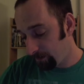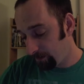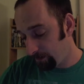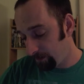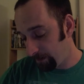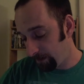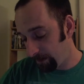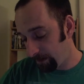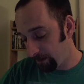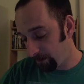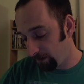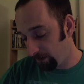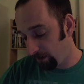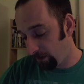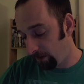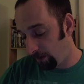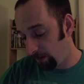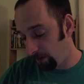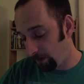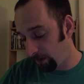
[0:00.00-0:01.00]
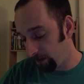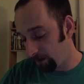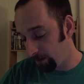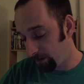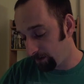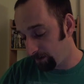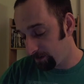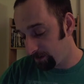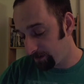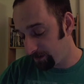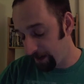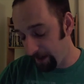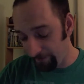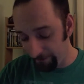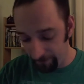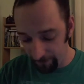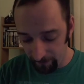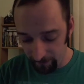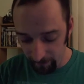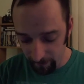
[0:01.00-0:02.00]
There are
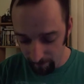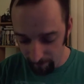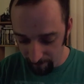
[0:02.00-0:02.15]
7.